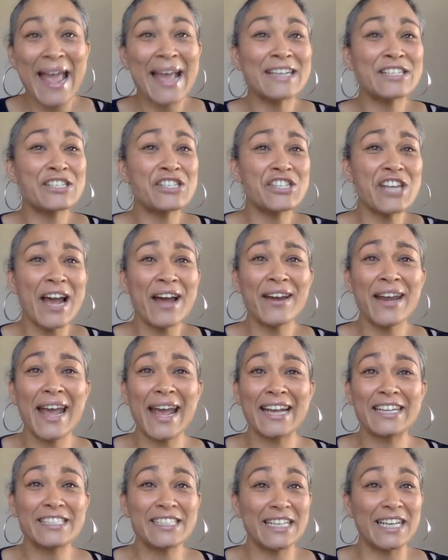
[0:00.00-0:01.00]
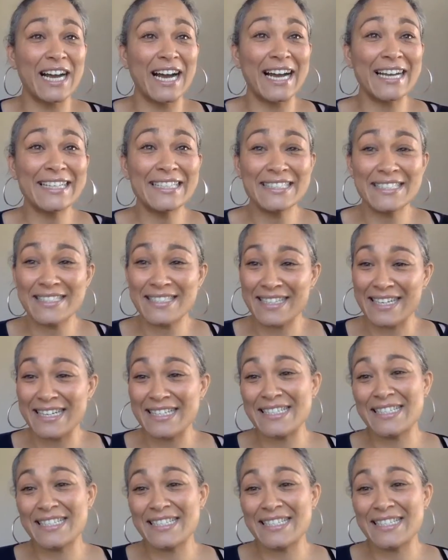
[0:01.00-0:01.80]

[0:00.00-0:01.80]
shout out, actually, I can see